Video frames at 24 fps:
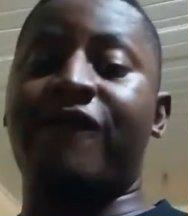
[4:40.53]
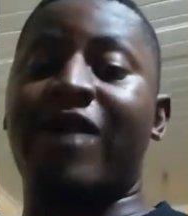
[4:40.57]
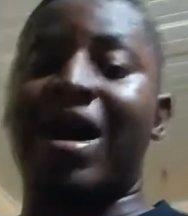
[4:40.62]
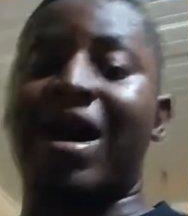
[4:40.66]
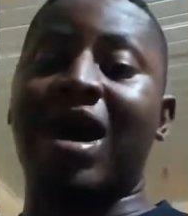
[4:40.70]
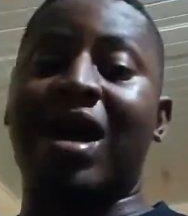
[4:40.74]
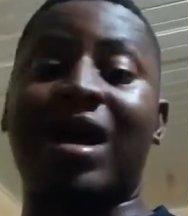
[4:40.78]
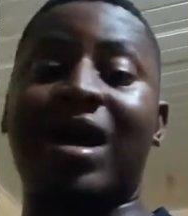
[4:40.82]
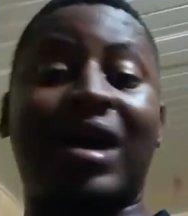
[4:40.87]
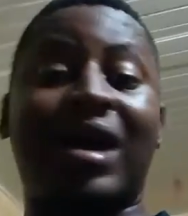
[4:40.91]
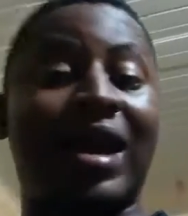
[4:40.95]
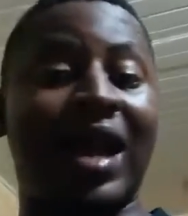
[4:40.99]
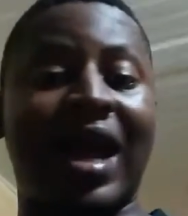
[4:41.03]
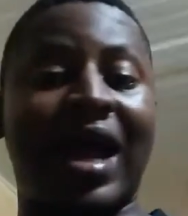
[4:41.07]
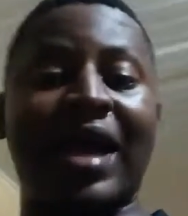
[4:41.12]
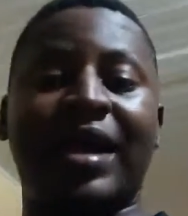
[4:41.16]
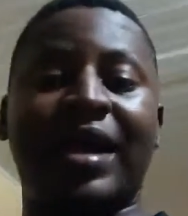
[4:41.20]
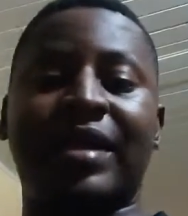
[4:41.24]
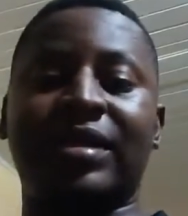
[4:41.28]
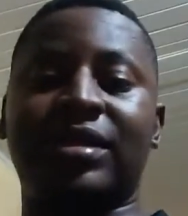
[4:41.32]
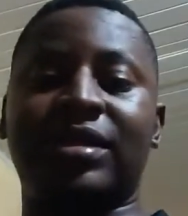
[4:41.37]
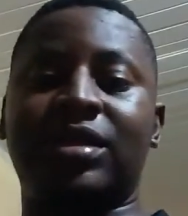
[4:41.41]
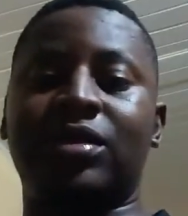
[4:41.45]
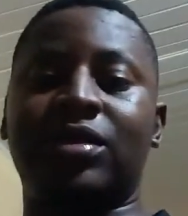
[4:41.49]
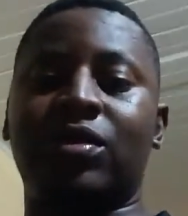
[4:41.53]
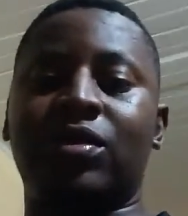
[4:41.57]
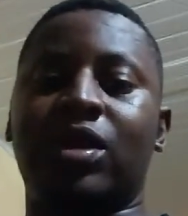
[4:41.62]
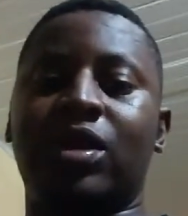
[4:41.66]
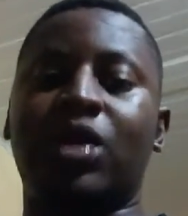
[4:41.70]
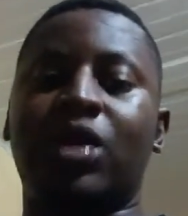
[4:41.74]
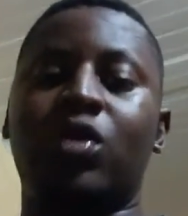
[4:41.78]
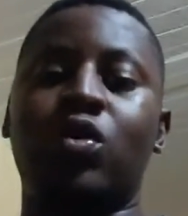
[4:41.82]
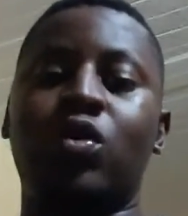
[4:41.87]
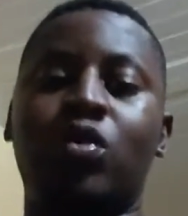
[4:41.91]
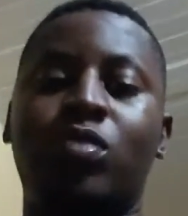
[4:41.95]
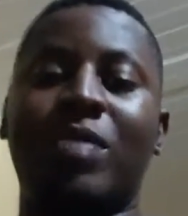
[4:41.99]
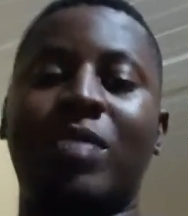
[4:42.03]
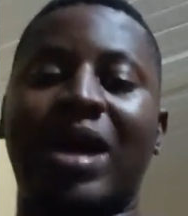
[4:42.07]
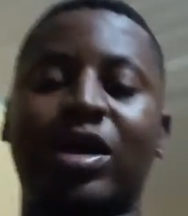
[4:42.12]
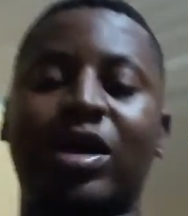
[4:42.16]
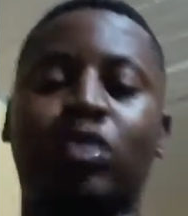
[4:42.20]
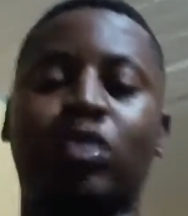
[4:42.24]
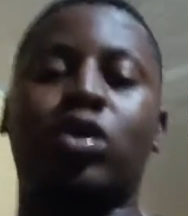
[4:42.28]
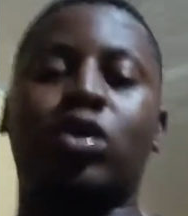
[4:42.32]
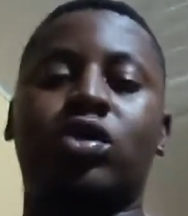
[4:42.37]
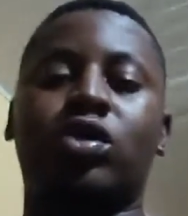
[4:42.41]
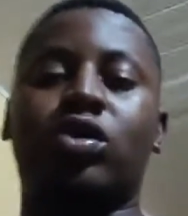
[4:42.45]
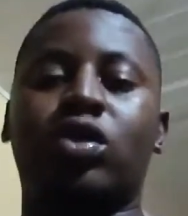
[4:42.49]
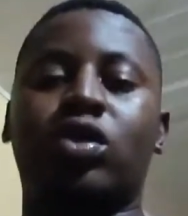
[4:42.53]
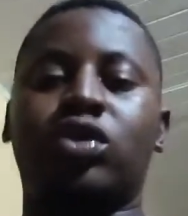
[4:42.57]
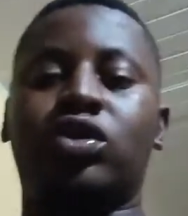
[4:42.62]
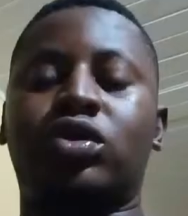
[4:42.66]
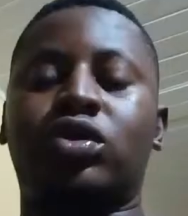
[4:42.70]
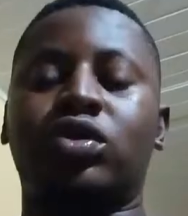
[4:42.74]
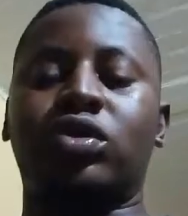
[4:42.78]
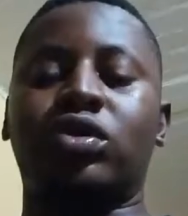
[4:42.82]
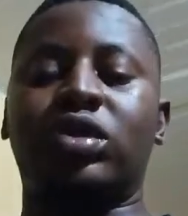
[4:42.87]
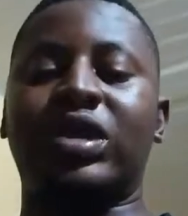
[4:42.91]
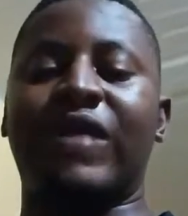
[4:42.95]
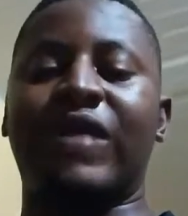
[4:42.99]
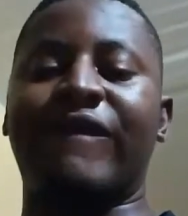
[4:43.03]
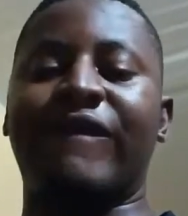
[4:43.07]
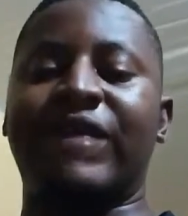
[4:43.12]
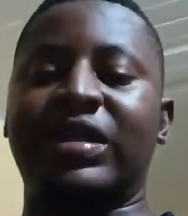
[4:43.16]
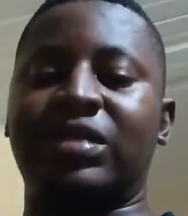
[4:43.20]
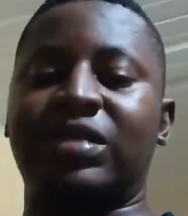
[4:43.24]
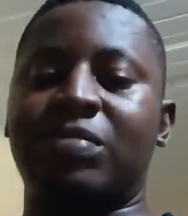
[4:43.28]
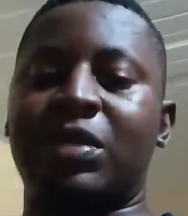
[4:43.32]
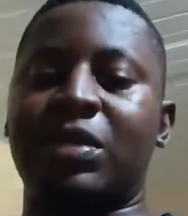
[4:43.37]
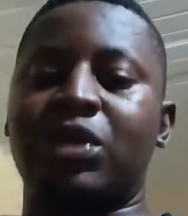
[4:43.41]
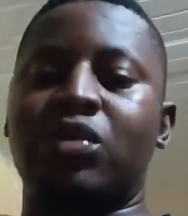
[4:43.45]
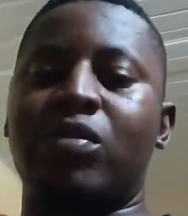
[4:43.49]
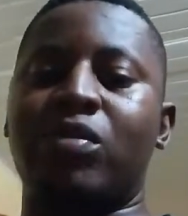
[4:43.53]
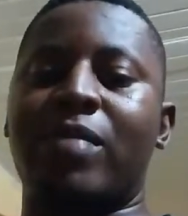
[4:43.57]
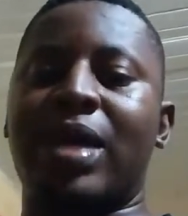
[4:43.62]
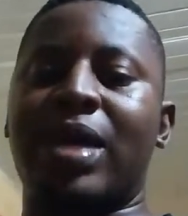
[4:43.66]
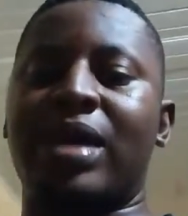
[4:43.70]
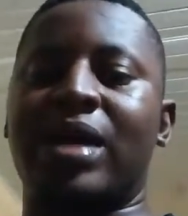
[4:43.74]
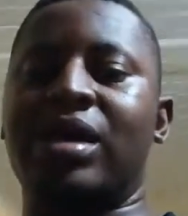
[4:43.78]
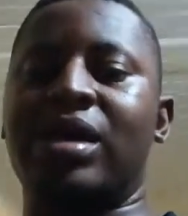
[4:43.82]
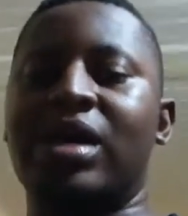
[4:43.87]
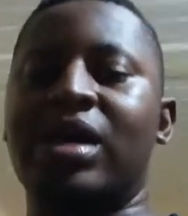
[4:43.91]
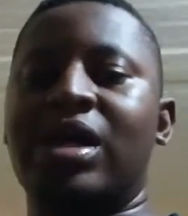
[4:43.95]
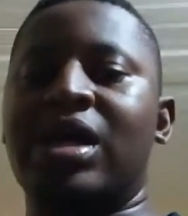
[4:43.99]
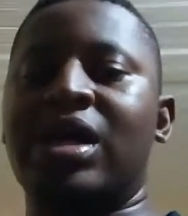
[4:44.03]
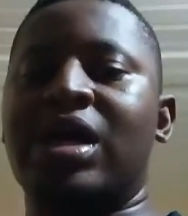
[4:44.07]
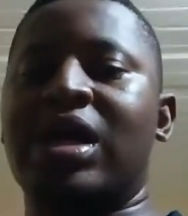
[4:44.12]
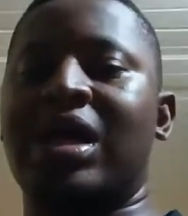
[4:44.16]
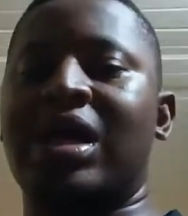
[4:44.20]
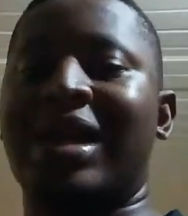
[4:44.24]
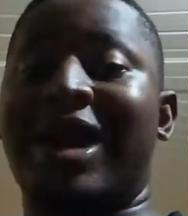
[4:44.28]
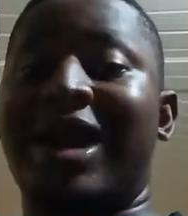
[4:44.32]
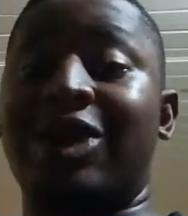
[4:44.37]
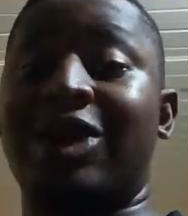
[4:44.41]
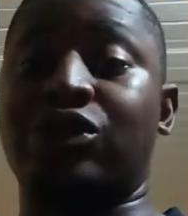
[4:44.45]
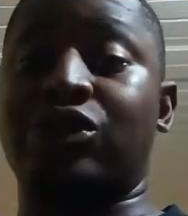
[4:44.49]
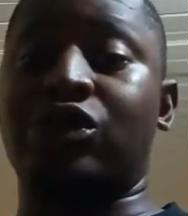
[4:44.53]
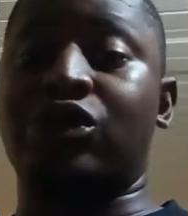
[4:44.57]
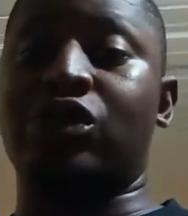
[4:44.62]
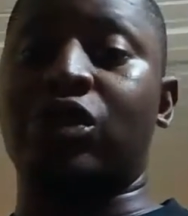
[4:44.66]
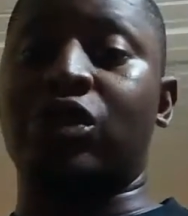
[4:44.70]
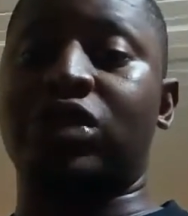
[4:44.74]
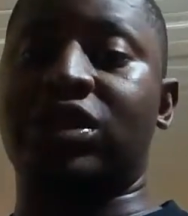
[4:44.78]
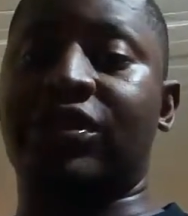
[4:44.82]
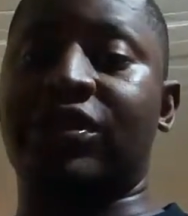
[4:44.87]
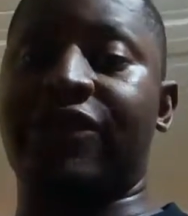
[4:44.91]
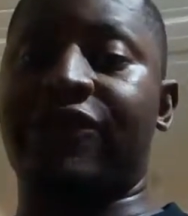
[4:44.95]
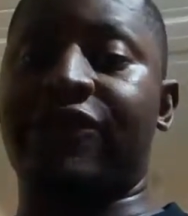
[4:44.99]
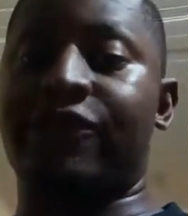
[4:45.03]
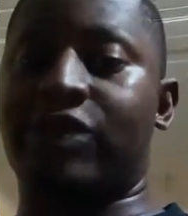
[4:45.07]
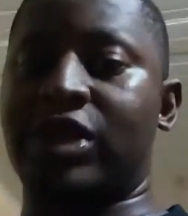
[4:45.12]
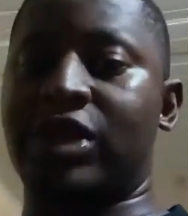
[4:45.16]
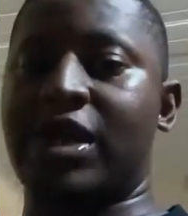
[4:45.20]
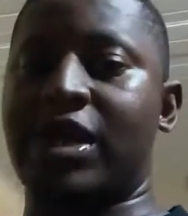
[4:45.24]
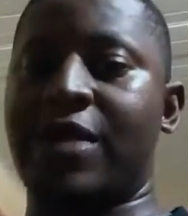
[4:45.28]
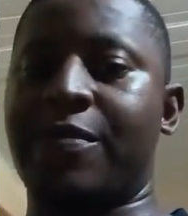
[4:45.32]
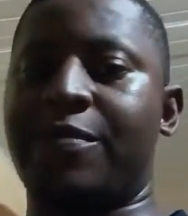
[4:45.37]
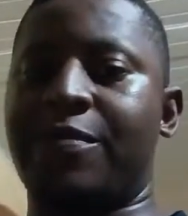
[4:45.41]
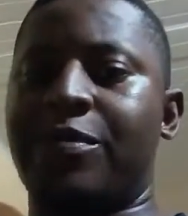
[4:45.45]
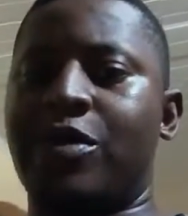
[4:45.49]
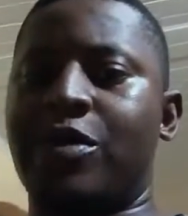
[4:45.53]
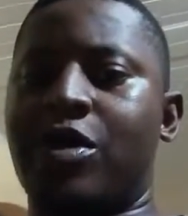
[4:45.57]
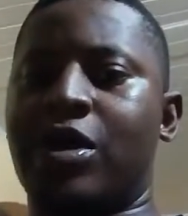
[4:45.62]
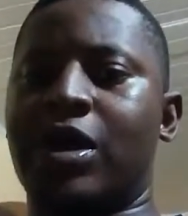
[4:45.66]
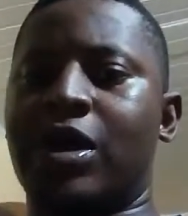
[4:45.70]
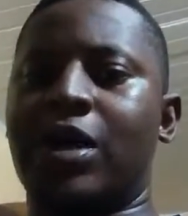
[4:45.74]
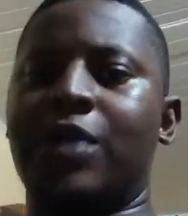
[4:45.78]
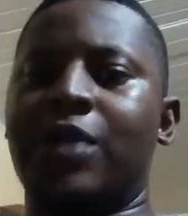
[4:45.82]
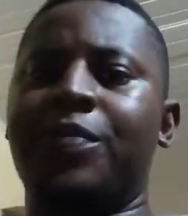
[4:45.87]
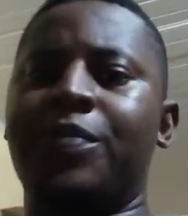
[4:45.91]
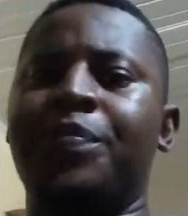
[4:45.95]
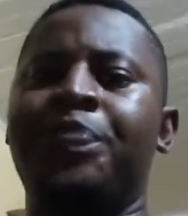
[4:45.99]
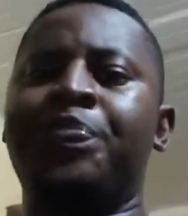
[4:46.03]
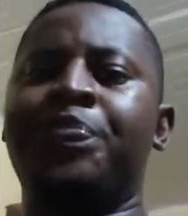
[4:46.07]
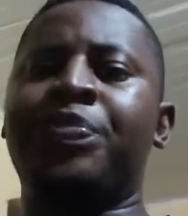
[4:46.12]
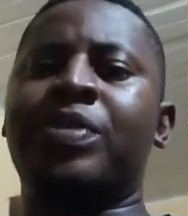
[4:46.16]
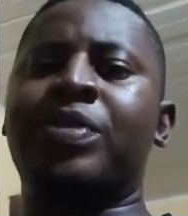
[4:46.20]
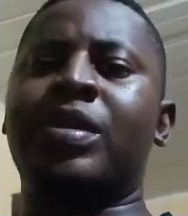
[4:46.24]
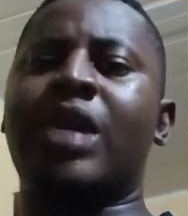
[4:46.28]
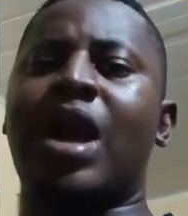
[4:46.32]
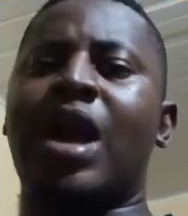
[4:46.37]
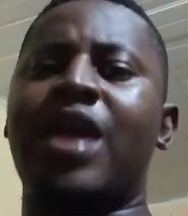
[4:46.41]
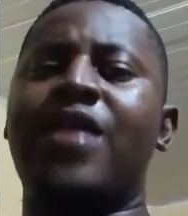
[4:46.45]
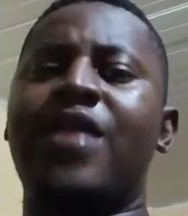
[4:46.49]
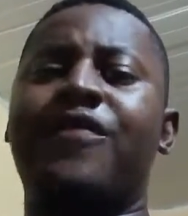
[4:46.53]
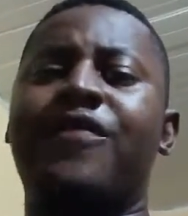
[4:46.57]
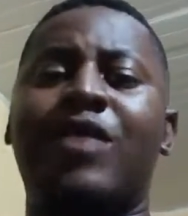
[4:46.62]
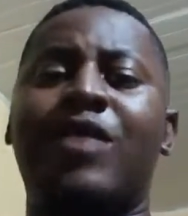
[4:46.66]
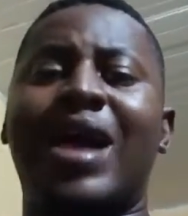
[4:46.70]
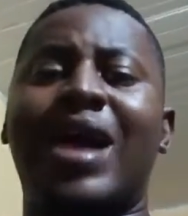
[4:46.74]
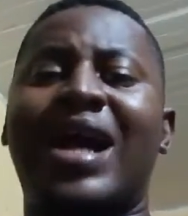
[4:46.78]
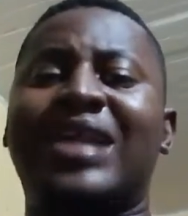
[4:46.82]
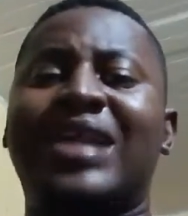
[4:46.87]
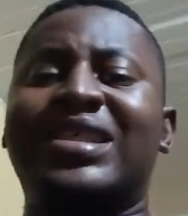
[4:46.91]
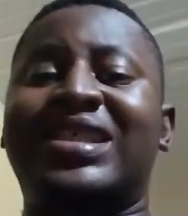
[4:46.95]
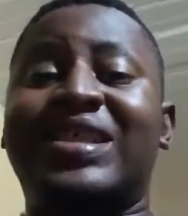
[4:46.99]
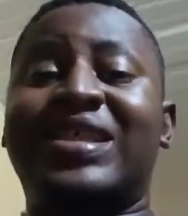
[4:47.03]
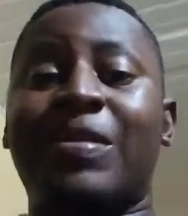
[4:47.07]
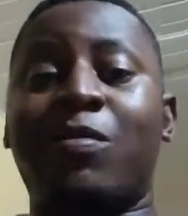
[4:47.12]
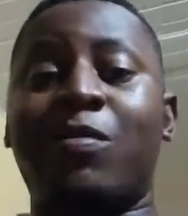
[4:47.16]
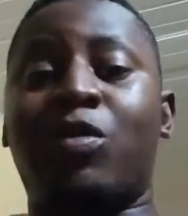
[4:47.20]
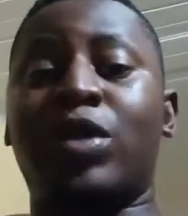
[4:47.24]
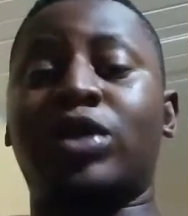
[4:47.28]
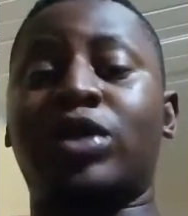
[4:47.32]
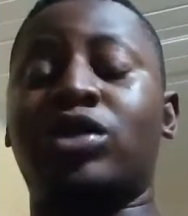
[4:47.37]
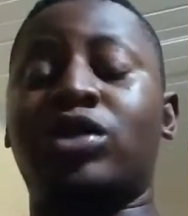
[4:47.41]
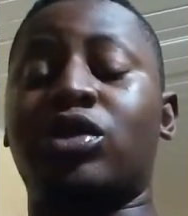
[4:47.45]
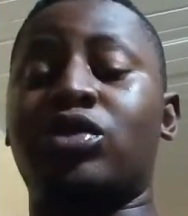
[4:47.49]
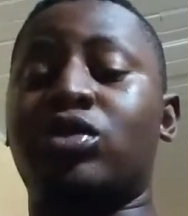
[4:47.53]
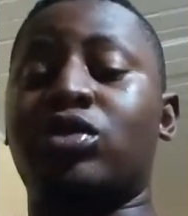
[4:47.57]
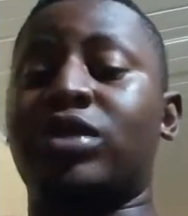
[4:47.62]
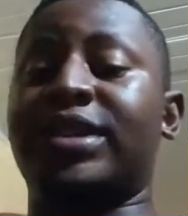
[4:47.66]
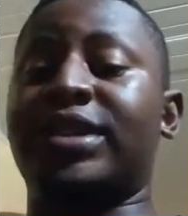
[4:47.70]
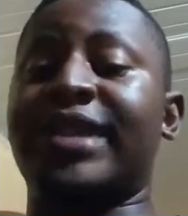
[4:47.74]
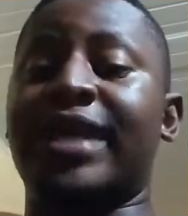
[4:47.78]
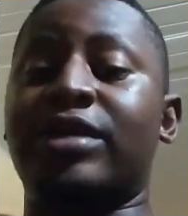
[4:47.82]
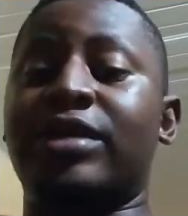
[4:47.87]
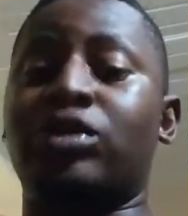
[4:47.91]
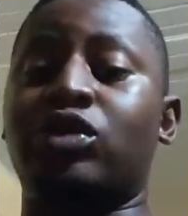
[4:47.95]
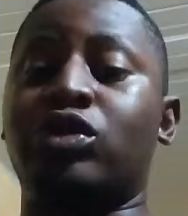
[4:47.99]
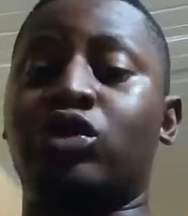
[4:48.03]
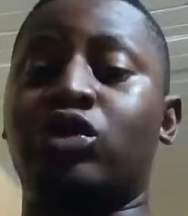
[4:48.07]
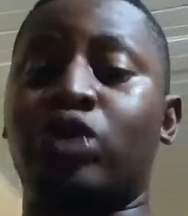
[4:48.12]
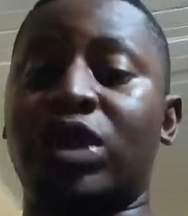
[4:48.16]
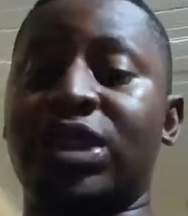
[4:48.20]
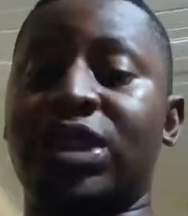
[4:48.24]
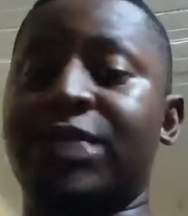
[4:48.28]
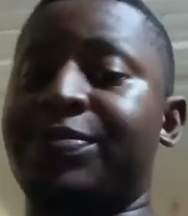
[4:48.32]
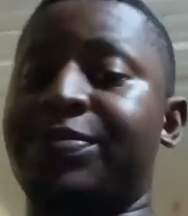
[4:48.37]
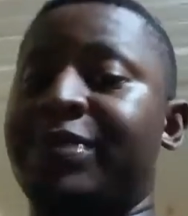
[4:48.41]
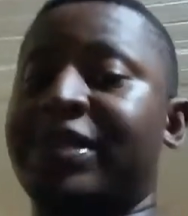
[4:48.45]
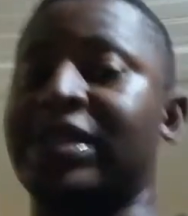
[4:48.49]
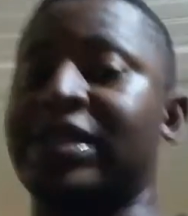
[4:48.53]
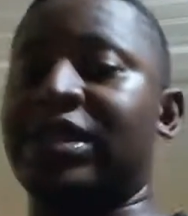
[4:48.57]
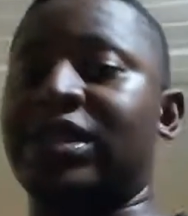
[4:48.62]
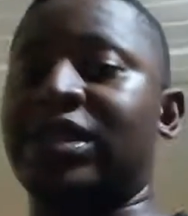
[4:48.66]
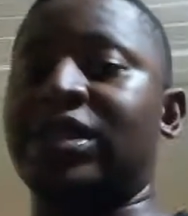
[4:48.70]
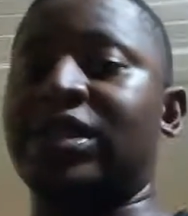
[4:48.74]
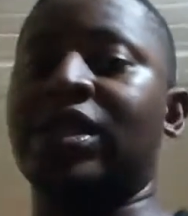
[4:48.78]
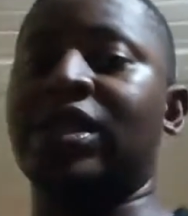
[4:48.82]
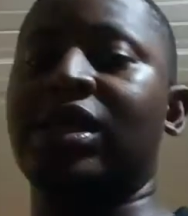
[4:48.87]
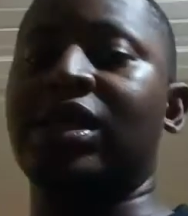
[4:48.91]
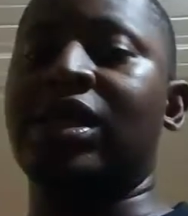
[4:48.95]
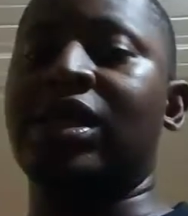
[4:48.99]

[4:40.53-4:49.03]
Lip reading: our clients, okay, who might want us to serve as middleman in outsourcing for them. Okay, now if you ask same question to 10 to 20 persons,